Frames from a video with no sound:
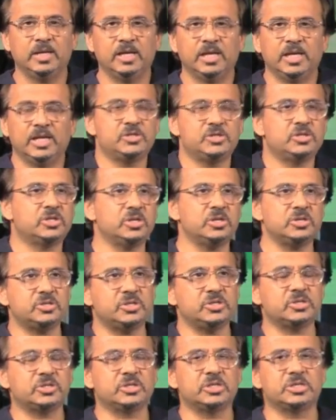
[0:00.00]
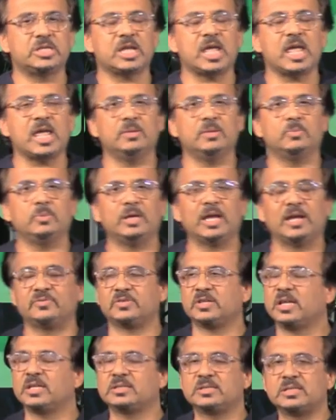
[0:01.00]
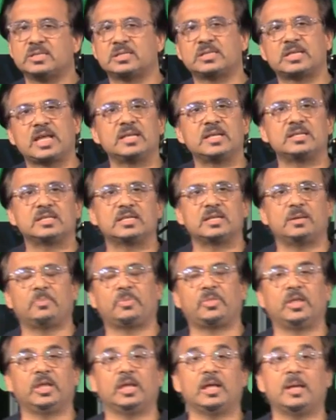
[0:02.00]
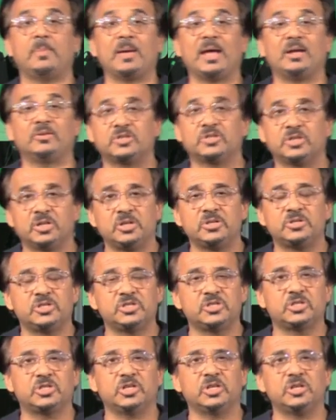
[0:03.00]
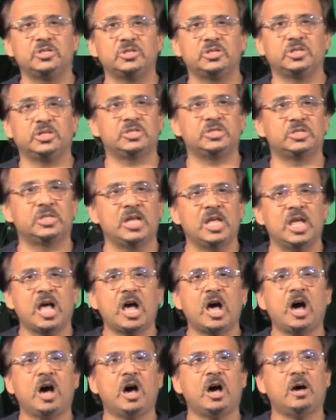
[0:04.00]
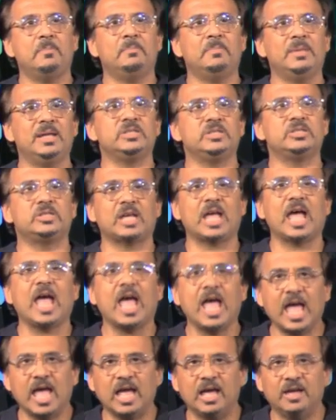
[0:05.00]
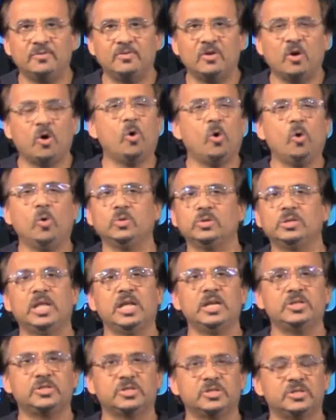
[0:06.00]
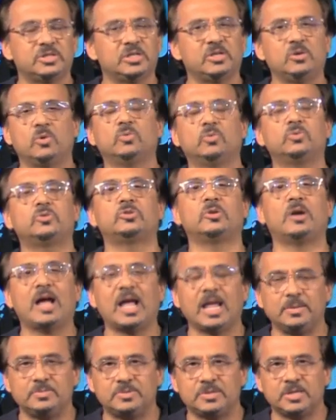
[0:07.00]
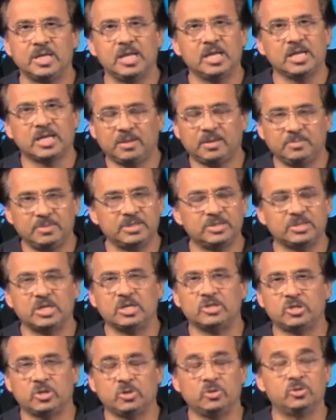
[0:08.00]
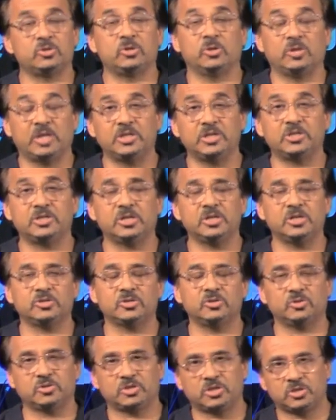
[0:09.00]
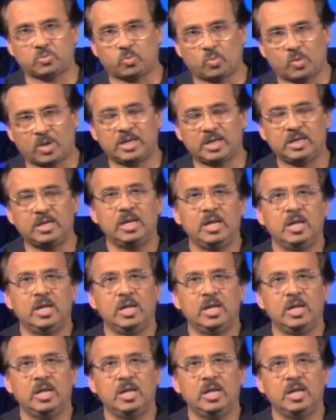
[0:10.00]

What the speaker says: In churches today, we have to understand something about churches. Churches are meant to have all nations and all tribes coming to their church, not just one